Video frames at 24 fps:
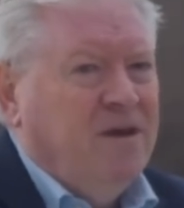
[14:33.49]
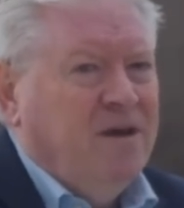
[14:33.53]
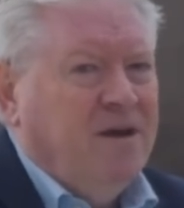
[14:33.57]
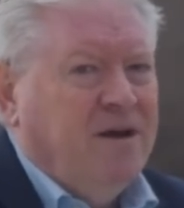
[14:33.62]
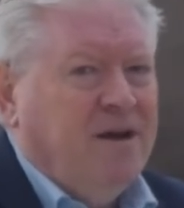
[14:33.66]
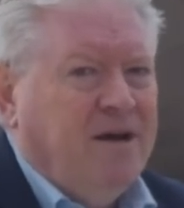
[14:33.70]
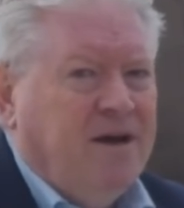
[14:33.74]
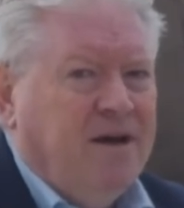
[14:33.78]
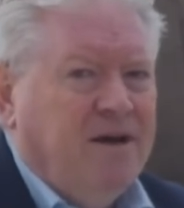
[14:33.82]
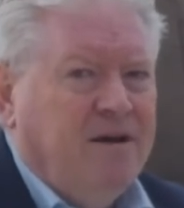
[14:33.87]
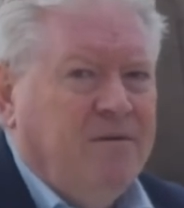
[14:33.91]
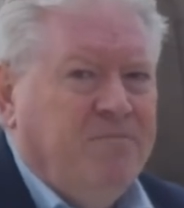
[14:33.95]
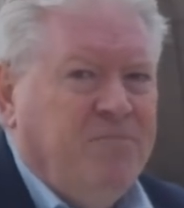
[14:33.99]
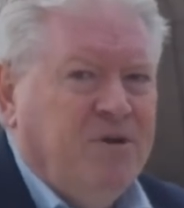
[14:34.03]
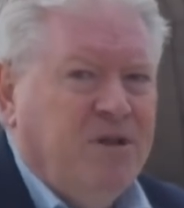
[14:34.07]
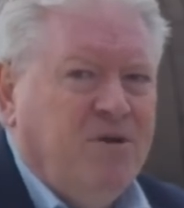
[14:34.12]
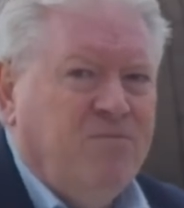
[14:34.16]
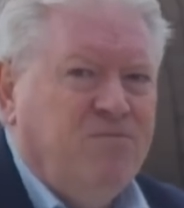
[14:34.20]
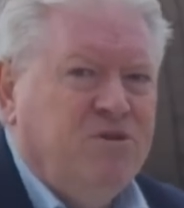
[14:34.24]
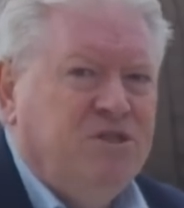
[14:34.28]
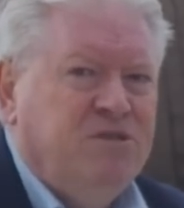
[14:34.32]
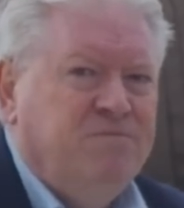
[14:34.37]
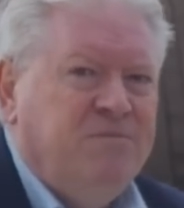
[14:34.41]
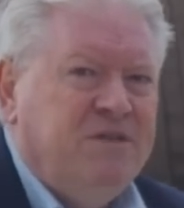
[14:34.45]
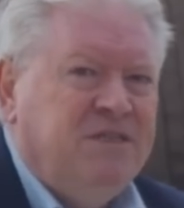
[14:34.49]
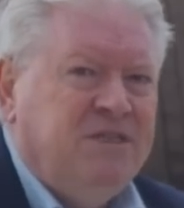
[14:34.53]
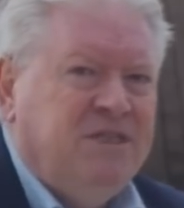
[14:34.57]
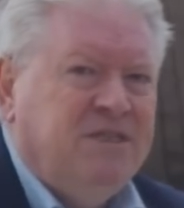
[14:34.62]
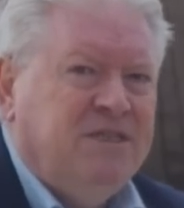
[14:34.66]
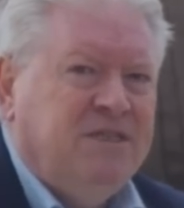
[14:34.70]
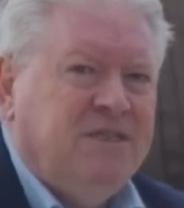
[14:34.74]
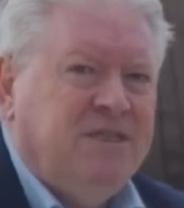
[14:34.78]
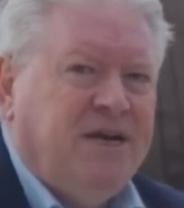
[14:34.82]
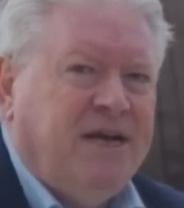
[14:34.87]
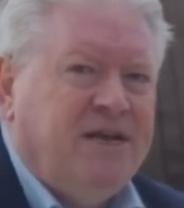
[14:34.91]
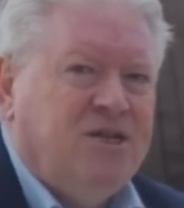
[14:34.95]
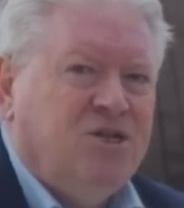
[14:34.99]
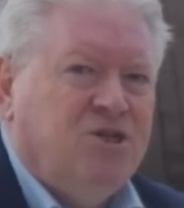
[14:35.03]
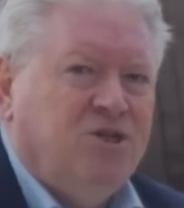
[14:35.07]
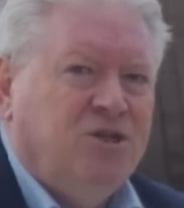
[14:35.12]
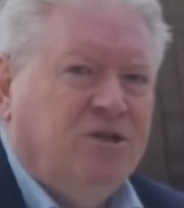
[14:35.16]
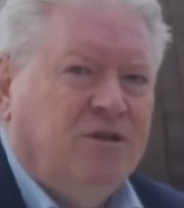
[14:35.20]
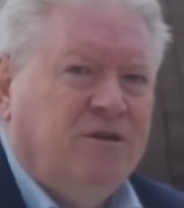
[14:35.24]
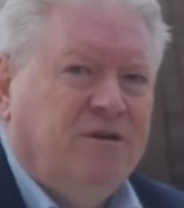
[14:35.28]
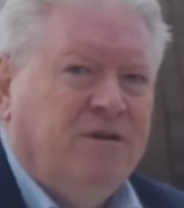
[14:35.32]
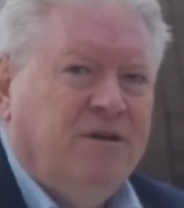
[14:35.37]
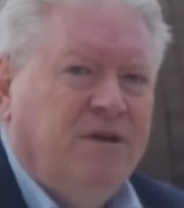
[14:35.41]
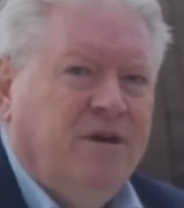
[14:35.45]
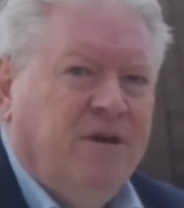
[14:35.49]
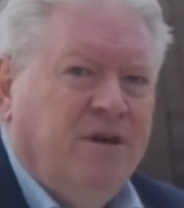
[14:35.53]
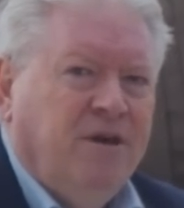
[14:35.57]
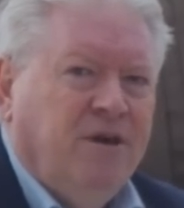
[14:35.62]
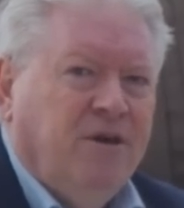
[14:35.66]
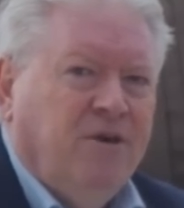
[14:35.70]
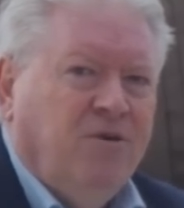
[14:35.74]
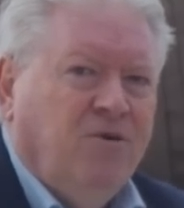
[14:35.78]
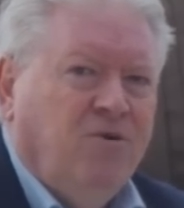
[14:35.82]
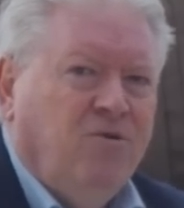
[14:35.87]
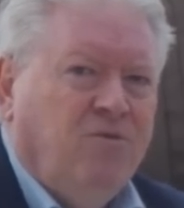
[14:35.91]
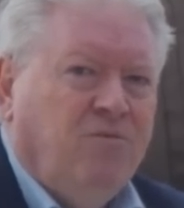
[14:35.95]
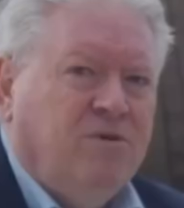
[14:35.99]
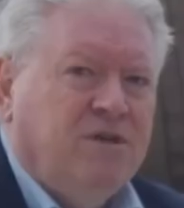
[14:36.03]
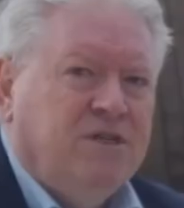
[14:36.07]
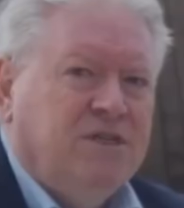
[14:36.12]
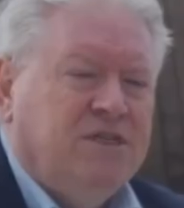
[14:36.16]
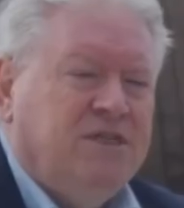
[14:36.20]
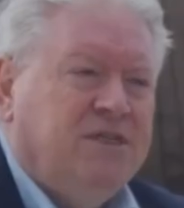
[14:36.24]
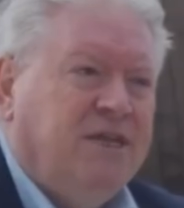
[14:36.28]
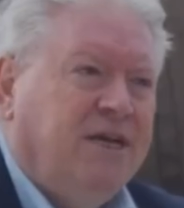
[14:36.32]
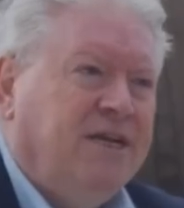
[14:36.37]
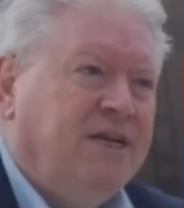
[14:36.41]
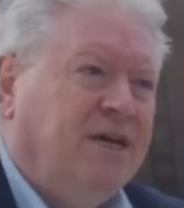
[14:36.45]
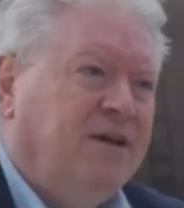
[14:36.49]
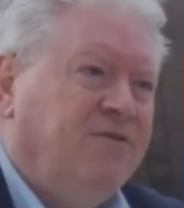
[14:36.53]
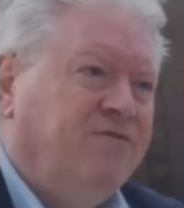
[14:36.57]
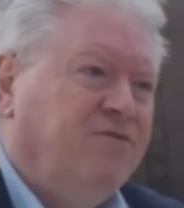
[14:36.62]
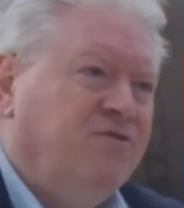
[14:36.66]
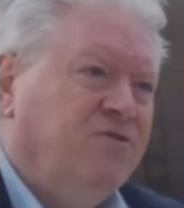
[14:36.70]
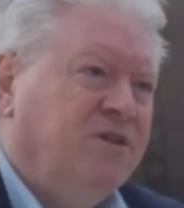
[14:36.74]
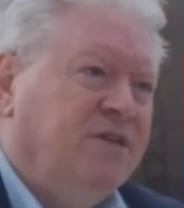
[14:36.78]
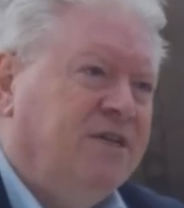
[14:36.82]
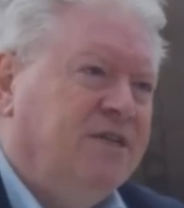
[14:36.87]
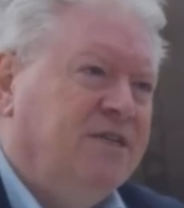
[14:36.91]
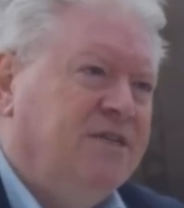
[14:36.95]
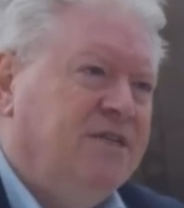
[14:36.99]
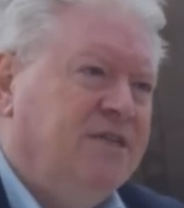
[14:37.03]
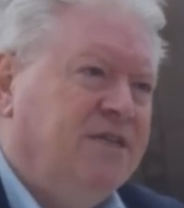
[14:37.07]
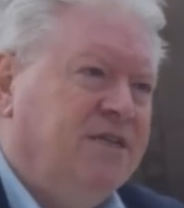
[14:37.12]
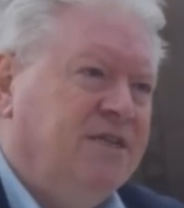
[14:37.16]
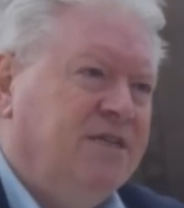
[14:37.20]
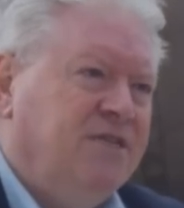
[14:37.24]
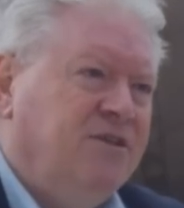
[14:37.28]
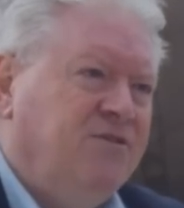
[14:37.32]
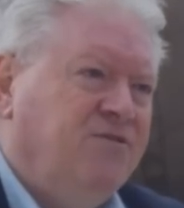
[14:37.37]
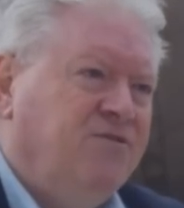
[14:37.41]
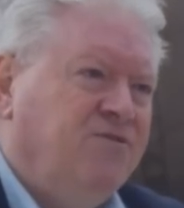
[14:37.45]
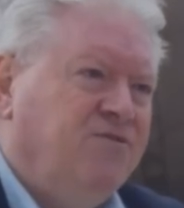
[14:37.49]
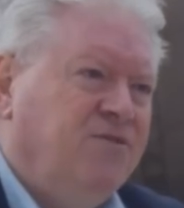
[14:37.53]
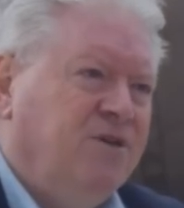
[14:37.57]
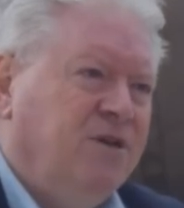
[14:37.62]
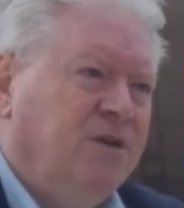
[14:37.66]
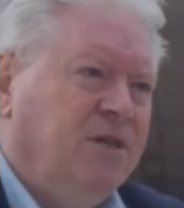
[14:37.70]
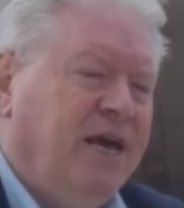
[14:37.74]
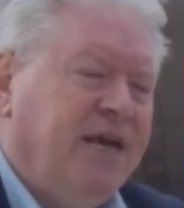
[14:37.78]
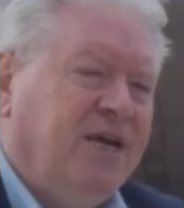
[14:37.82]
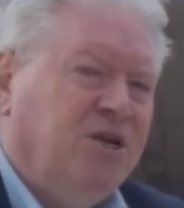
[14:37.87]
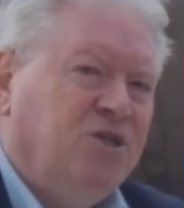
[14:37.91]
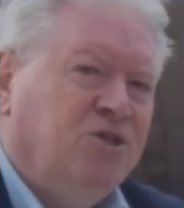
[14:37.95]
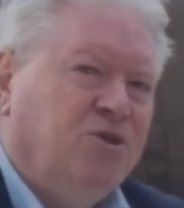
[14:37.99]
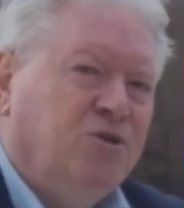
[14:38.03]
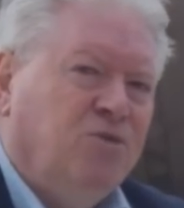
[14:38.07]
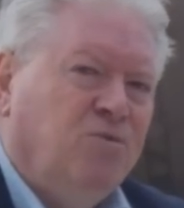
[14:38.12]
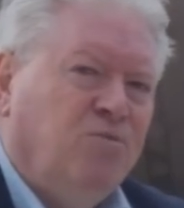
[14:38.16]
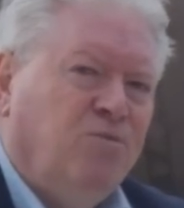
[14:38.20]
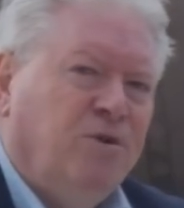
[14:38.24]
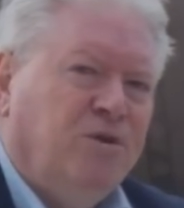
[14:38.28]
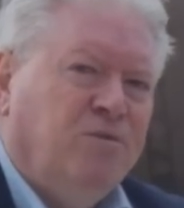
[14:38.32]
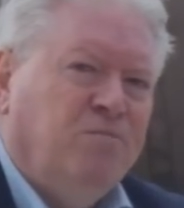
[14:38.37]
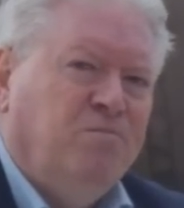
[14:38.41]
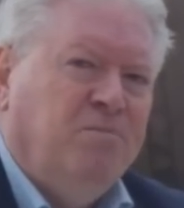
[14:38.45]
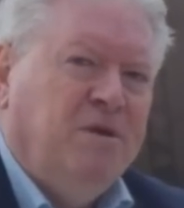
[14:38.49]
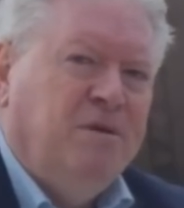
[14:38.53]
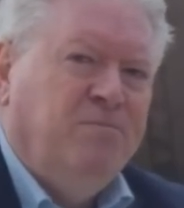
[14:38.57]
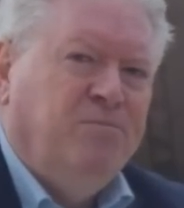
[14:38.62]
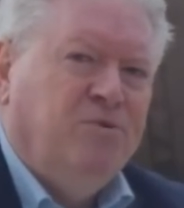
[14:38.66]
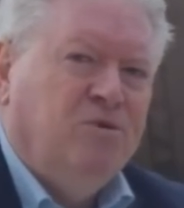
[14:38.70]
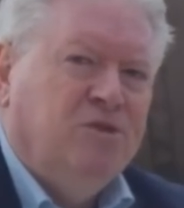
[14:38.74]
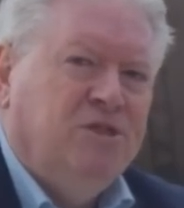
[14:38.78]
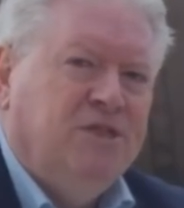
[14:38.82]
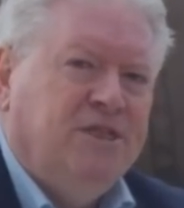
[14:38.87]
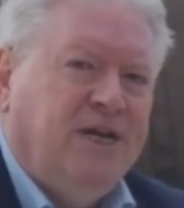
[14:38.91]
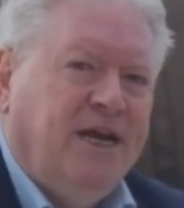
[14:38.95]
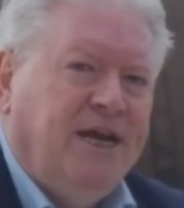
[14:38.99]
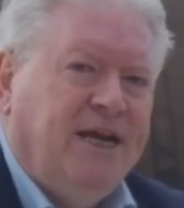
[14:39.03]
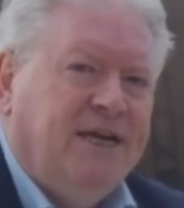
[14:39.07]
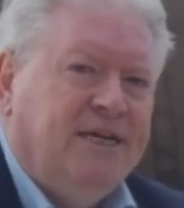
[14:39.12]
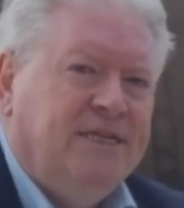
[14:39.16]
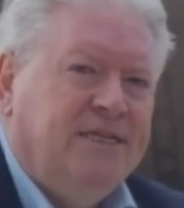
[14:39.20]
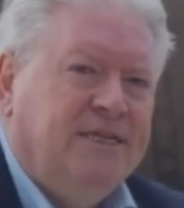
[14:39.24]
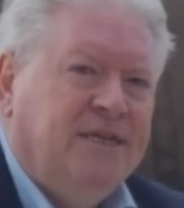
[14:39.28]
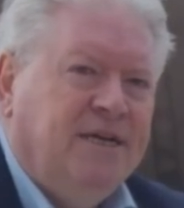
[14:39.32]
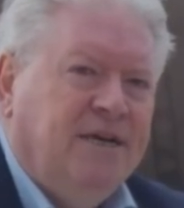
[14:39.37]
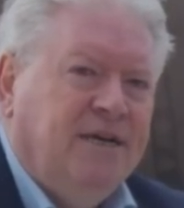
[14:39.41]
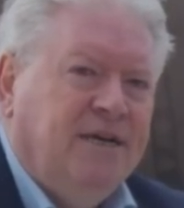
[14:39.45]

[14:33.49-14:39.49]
But it was Mrs. Thatcher who once said after the 1983 election, when people said,